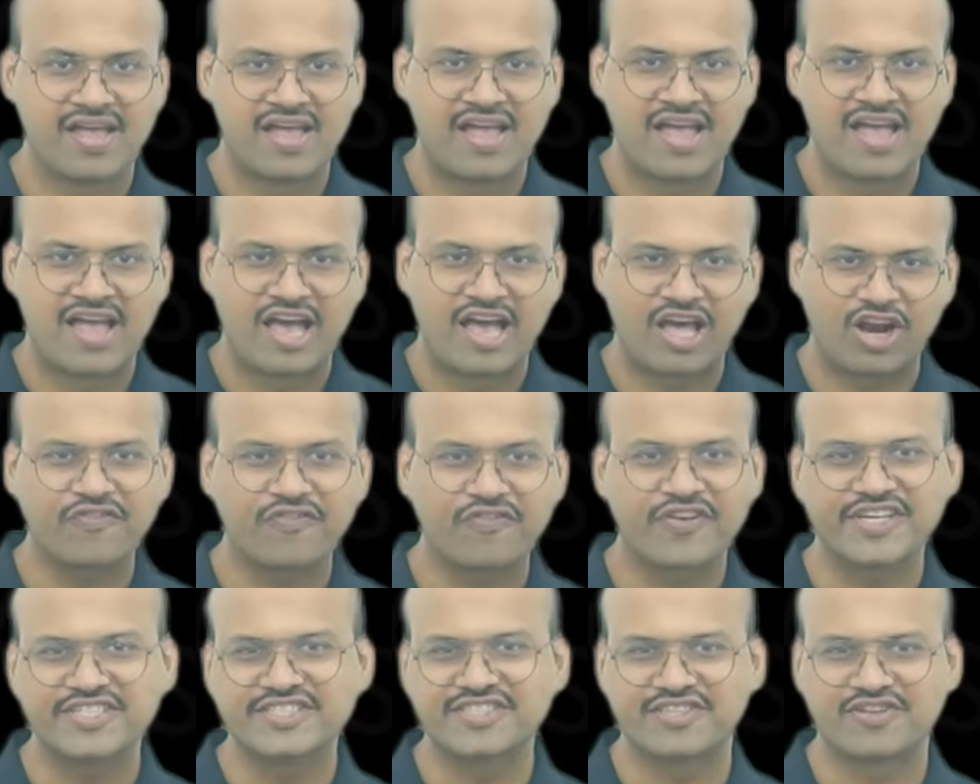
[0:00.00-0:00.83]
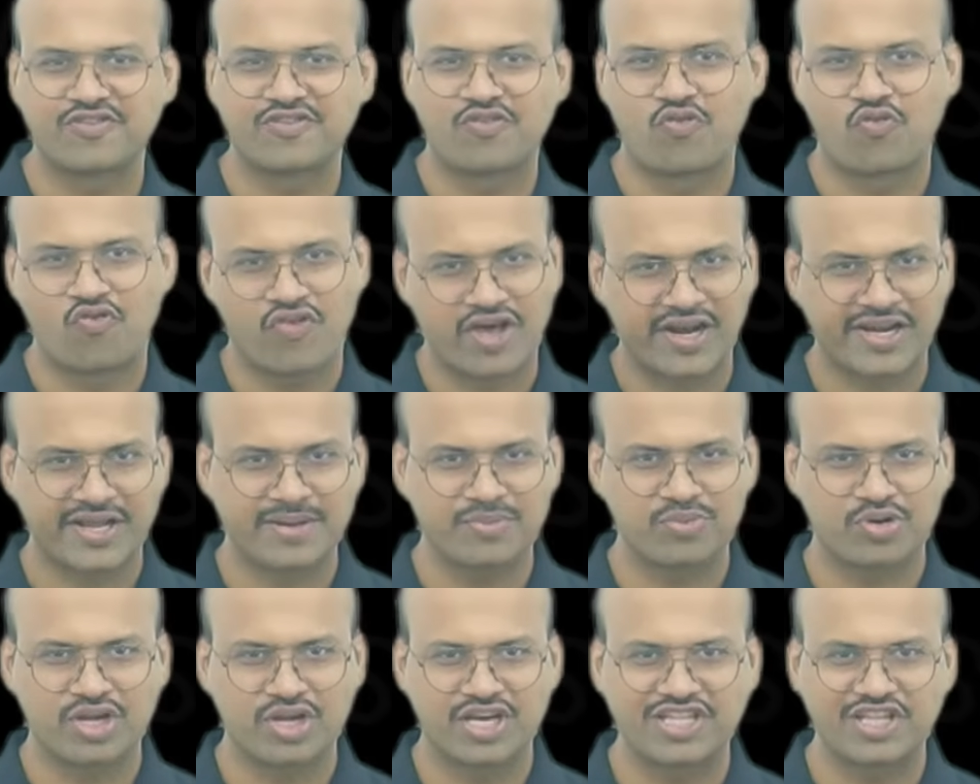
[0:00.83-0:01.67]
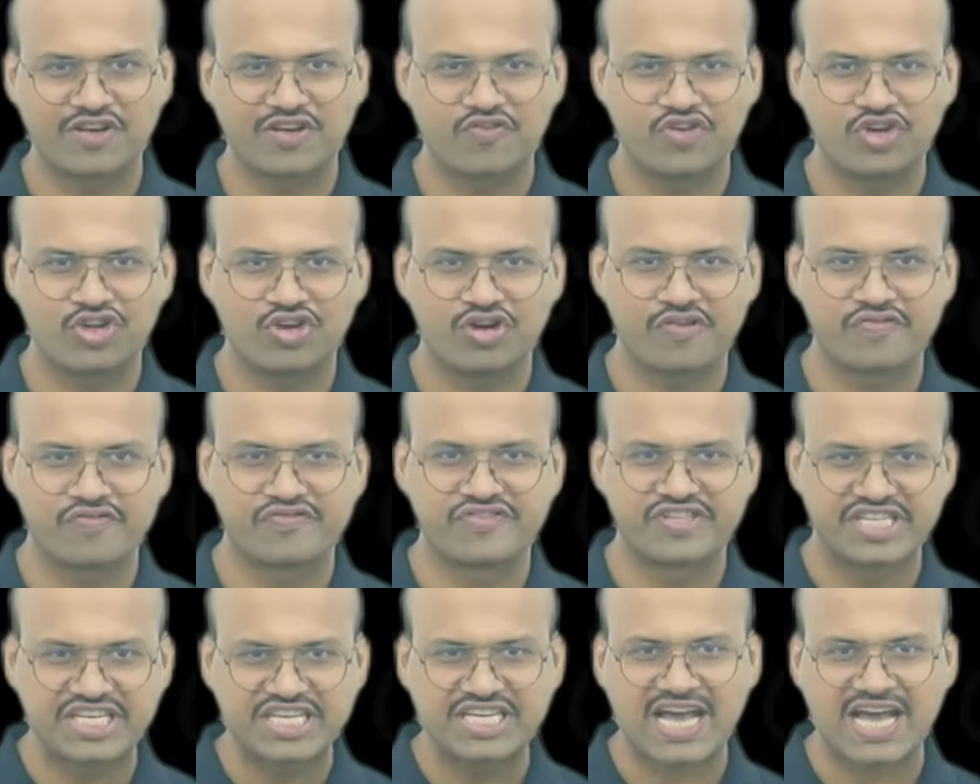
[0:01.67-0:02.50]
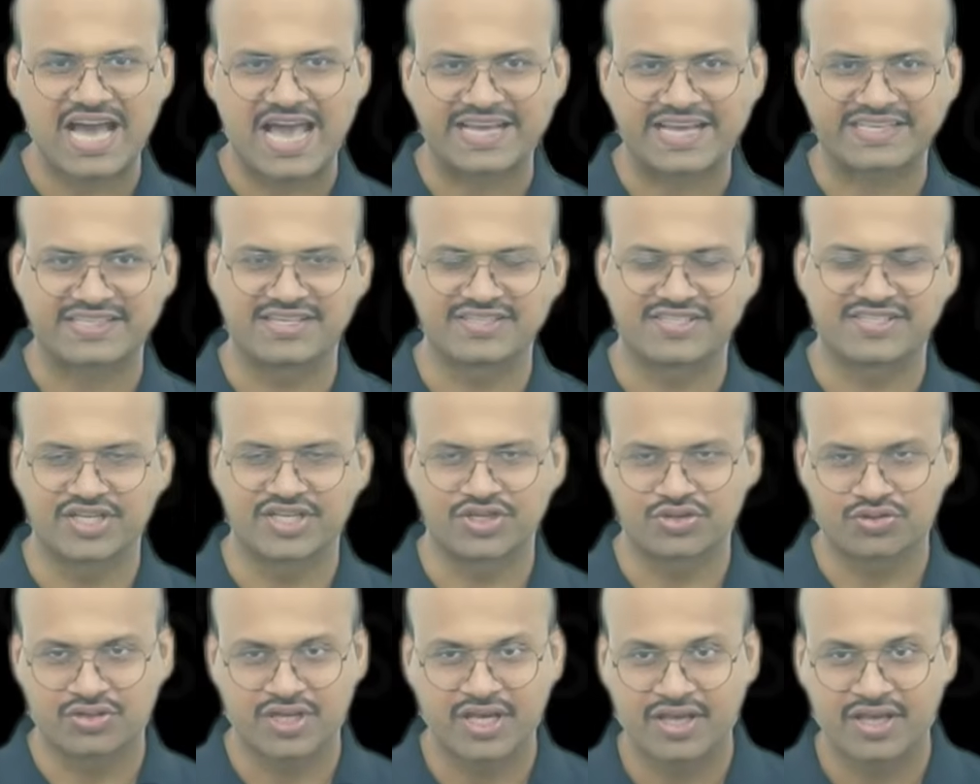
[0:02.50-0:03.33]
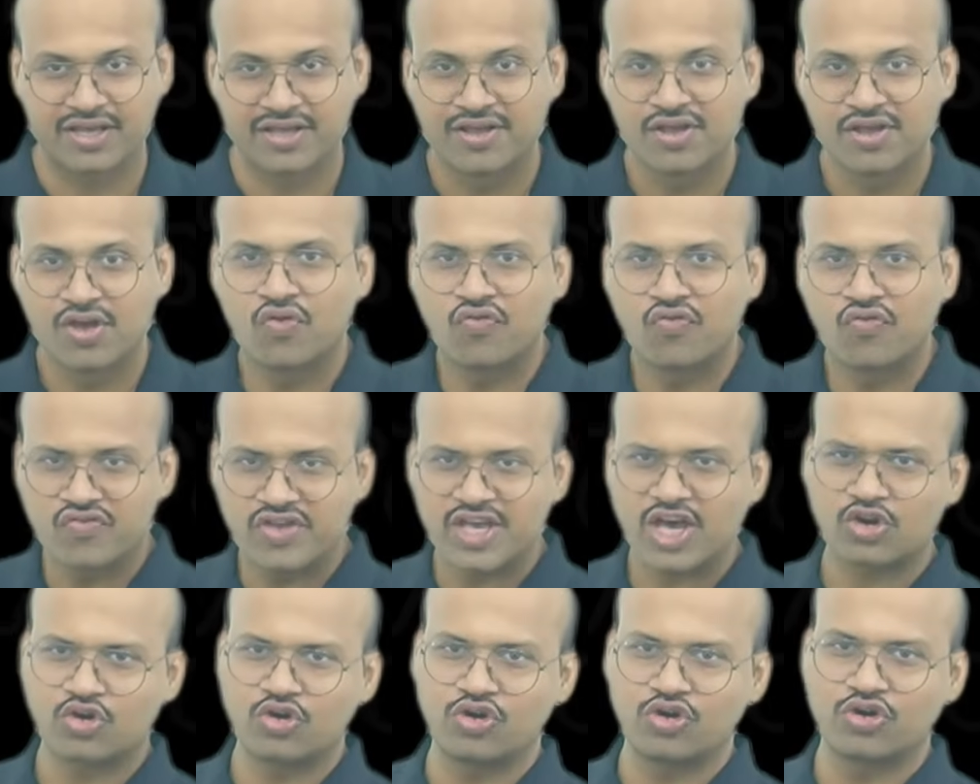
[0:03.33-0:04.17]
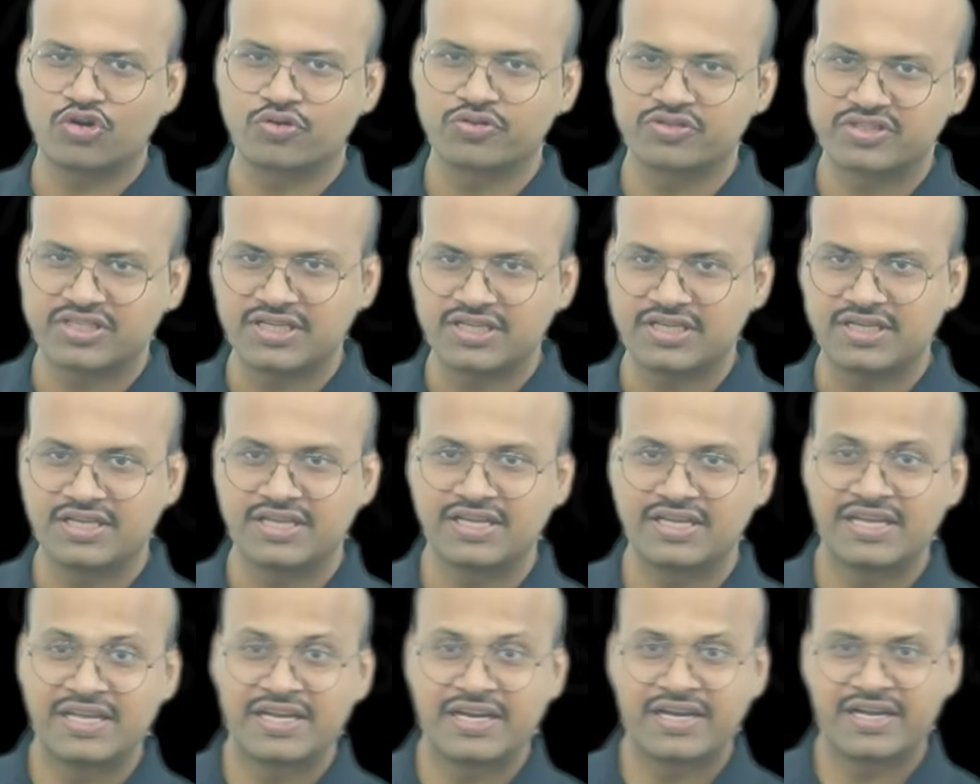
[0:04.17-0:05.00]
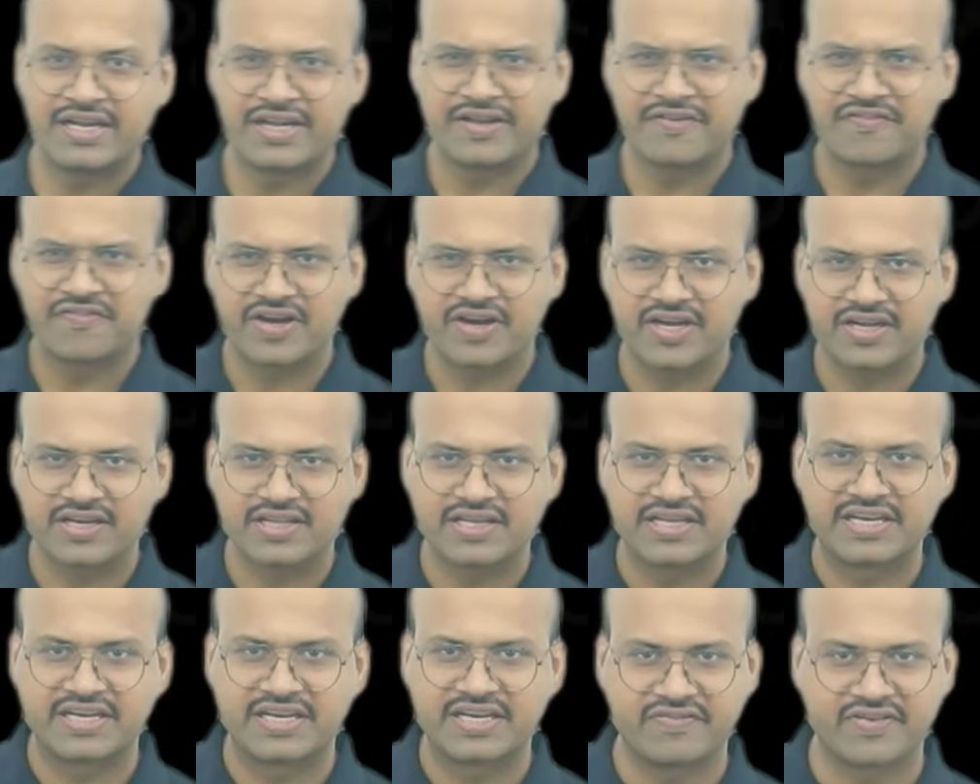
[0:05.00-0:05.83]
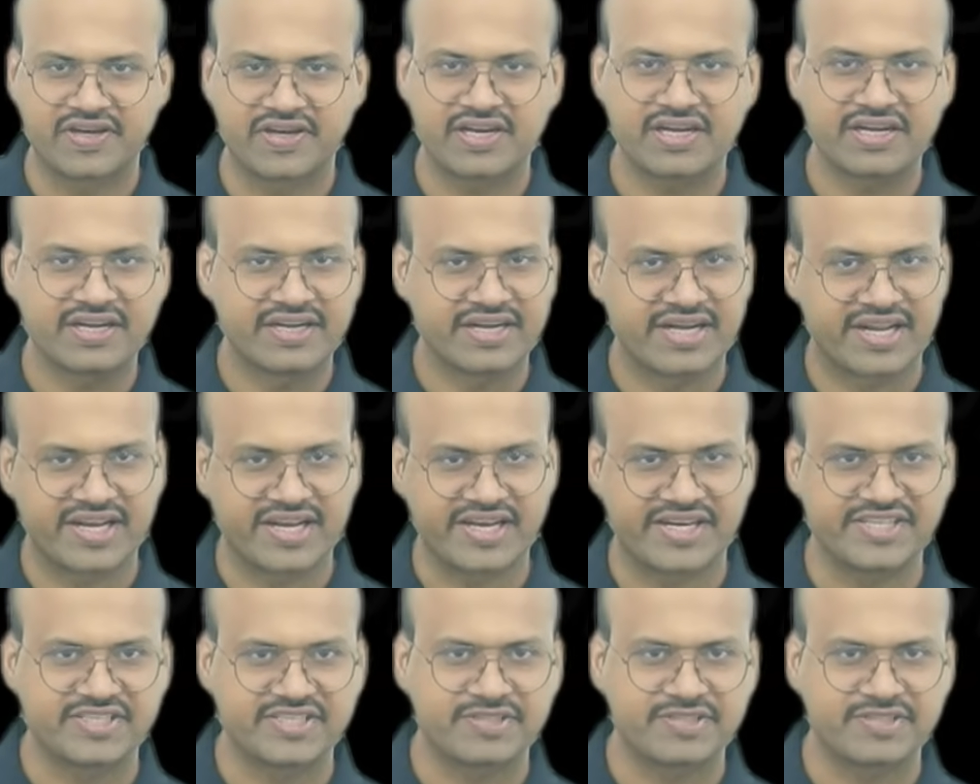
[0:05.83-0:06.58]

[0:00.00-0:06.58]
Hello friends, welcome to another video of Zeta Axis, and today we are going to see different river drainage